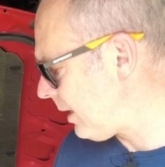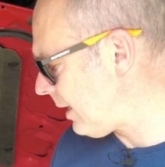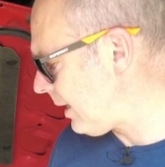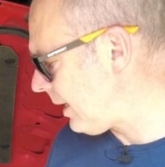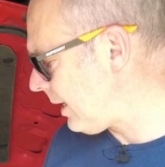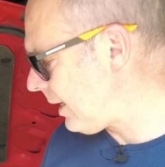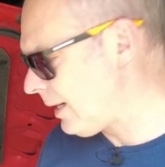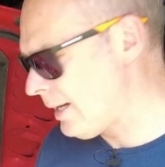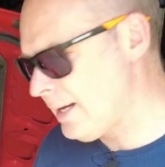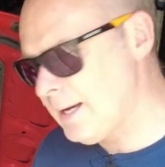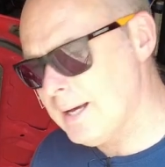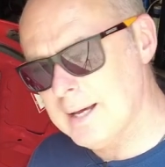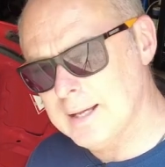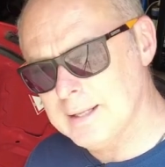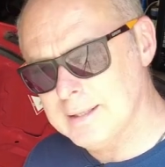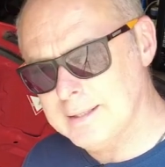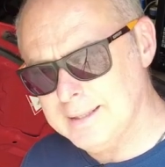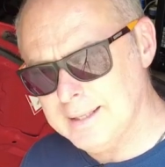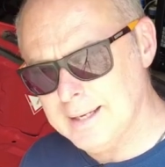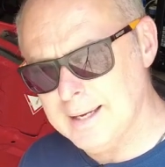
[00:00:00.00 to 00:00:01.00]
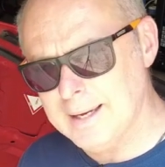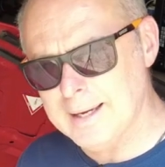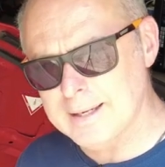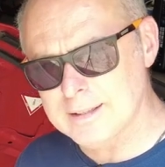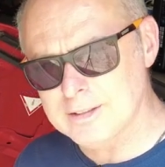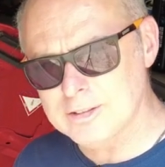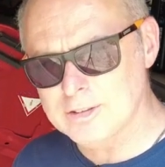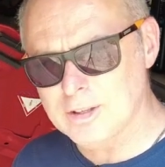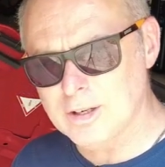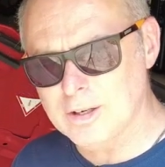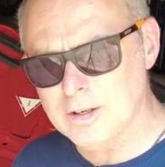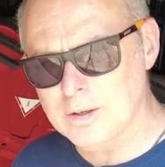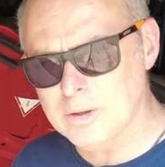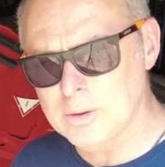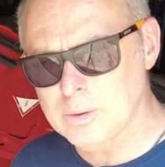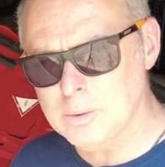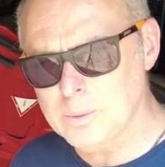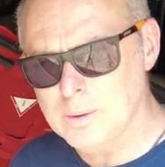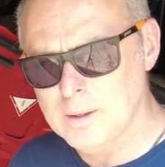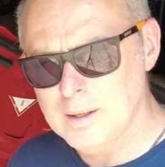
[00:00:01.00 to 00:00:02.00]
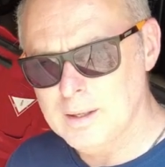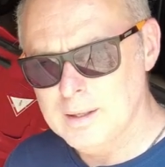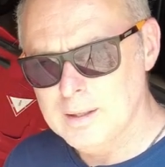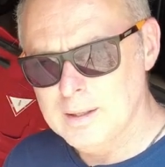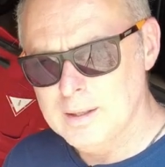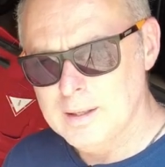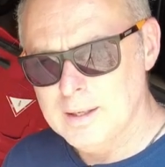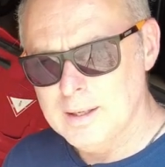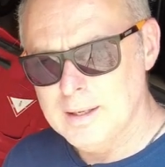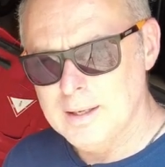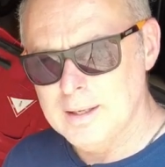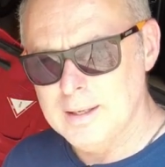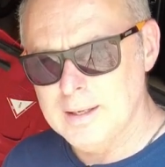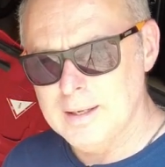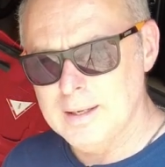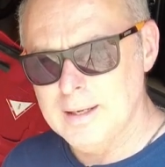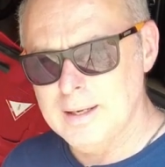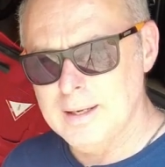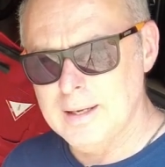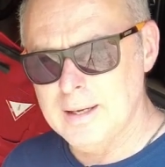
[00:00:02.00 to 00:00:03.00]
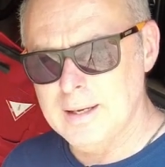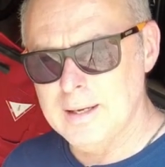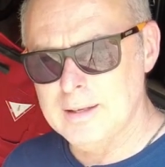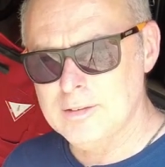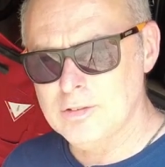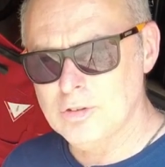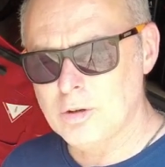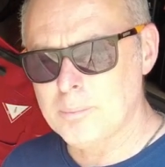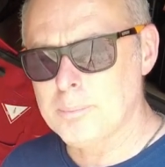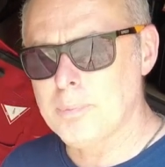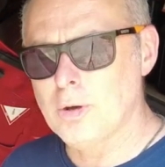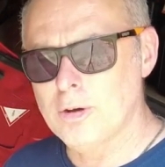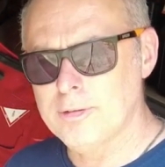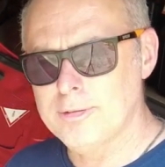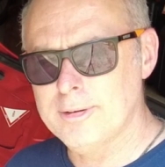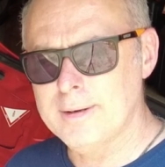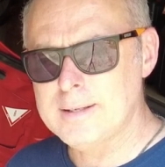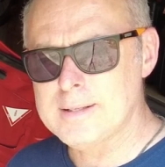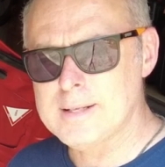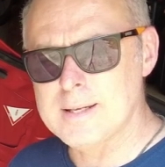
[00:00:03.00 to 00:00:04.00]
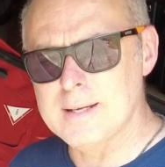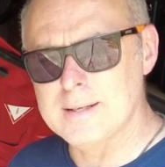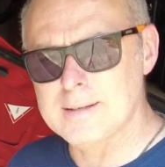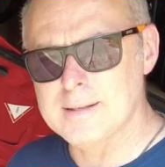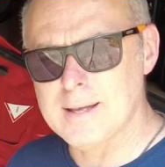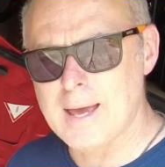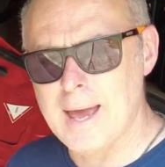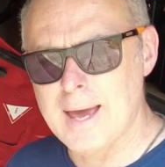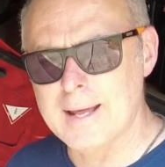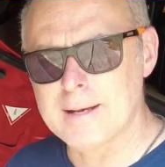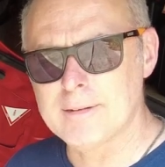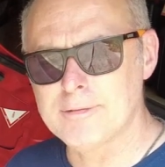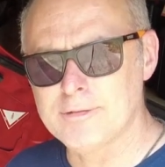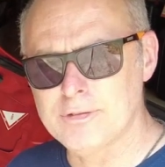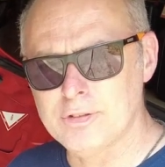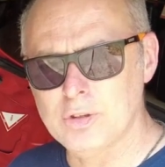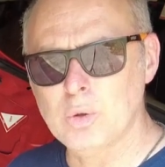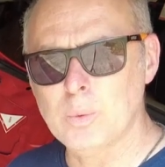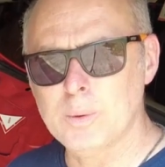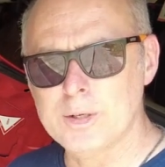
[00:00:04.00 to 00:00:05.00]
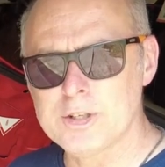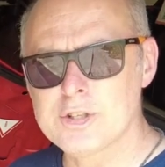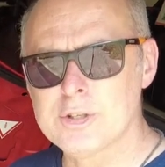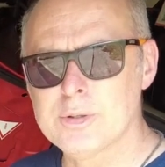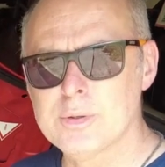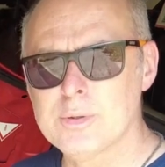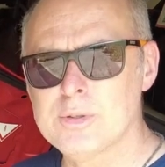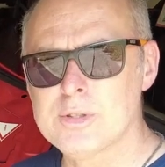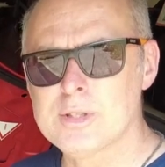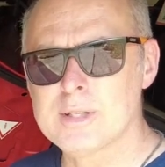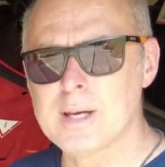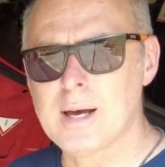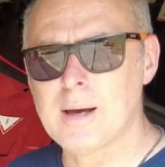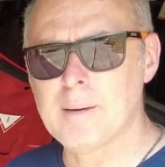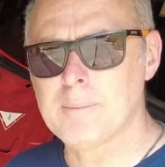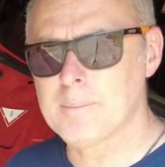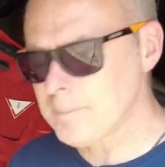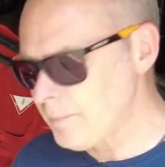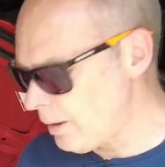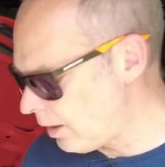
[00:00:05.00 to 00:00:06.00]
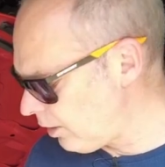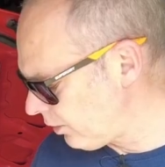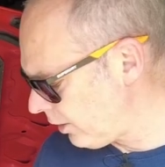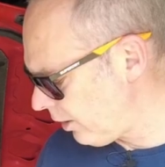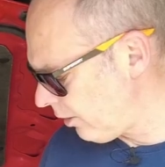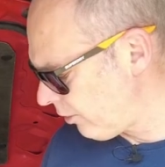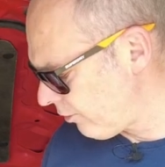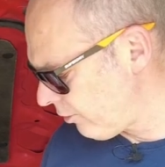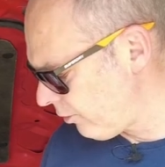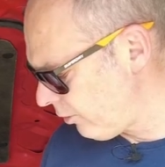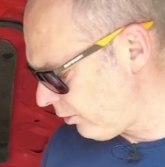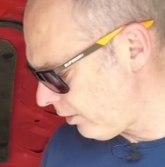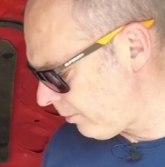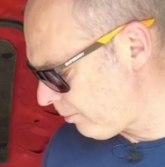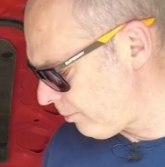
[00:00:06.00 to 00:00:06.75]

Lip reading: Yeah, so it's not perfect. It's had a few issues. I'll go through the